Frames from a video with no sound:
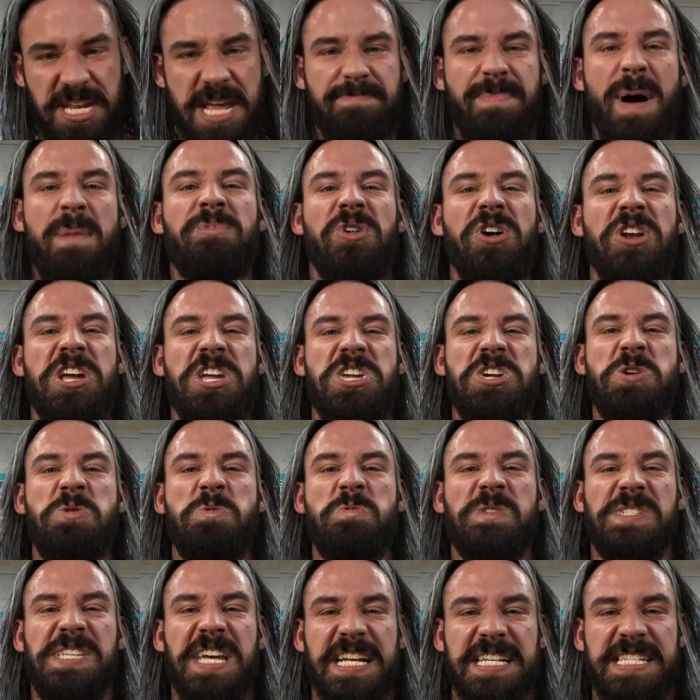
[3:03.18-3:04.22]
deep, I'm gonna
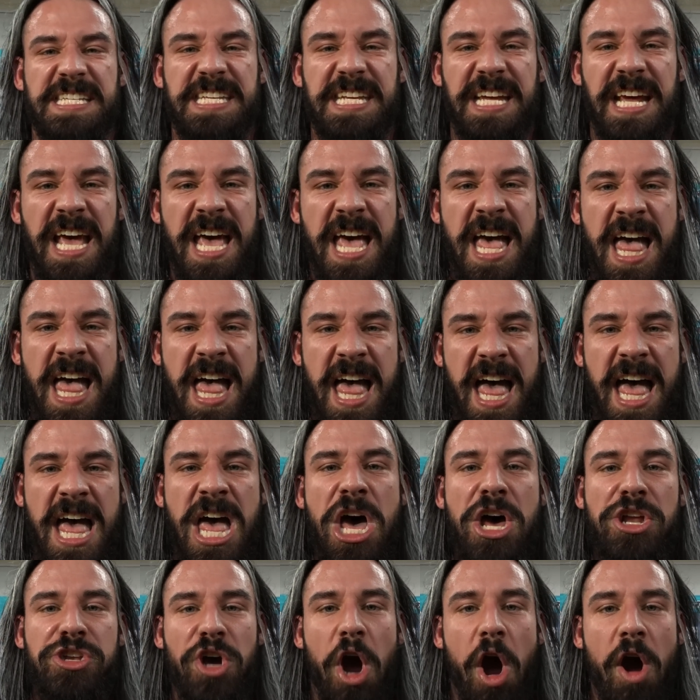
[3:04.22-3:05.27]
use it to